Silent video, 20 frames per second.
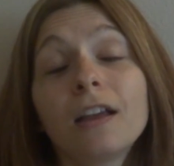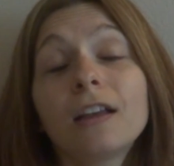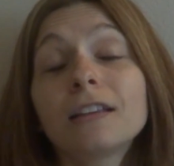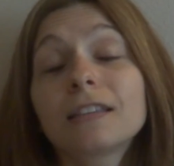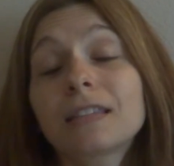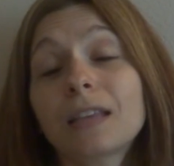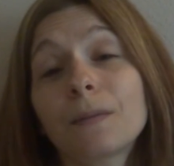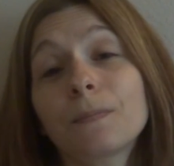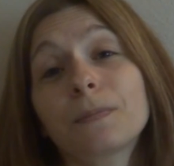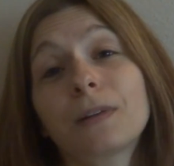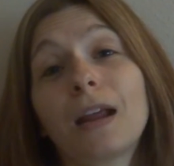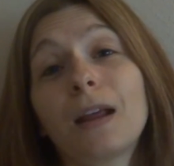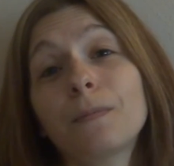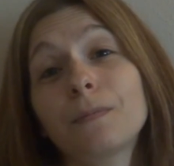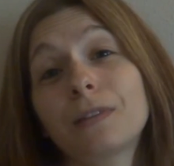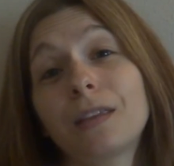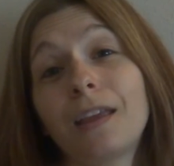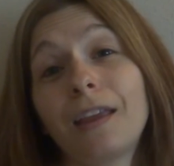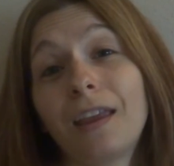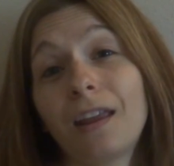
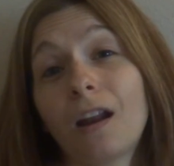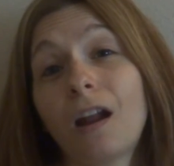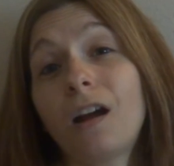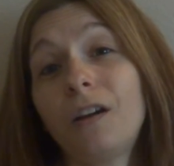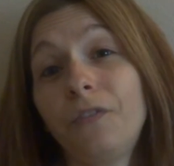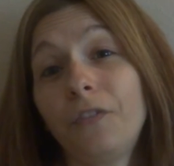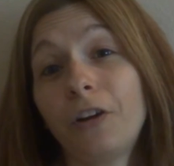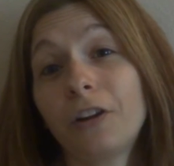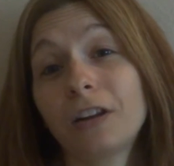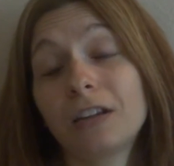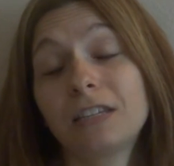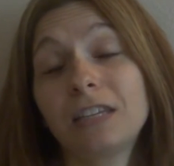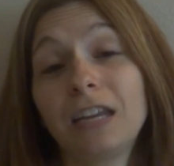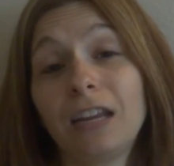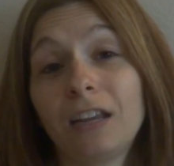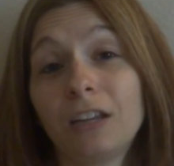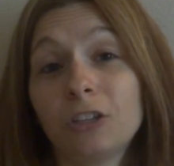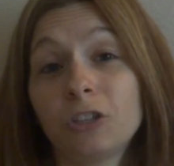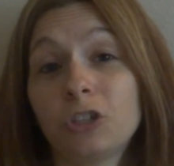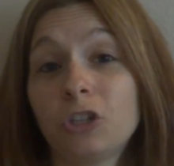Sometimes they get off on a
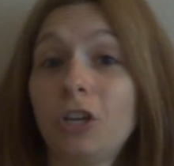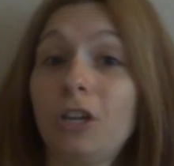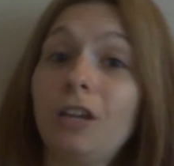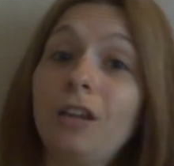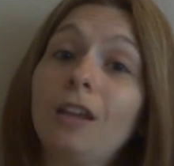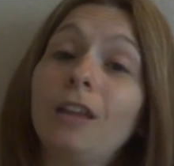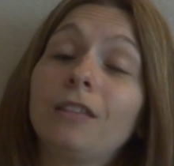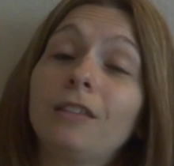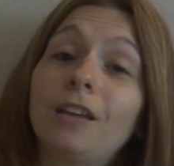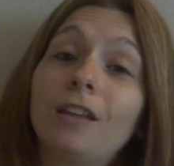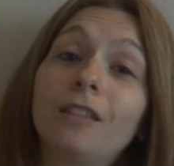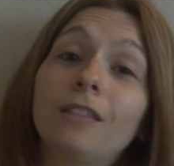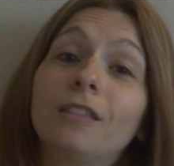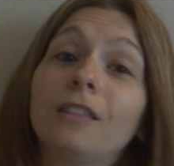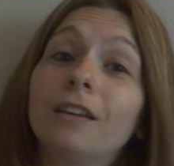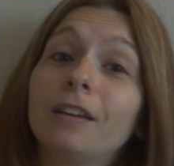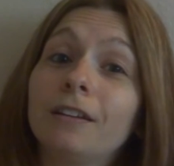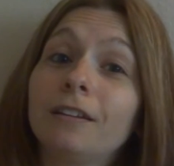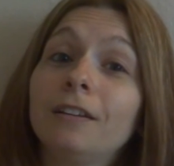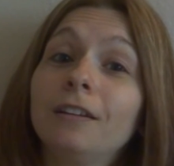tangent and then
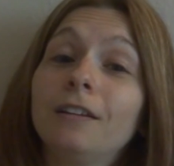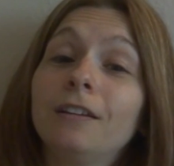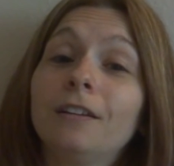the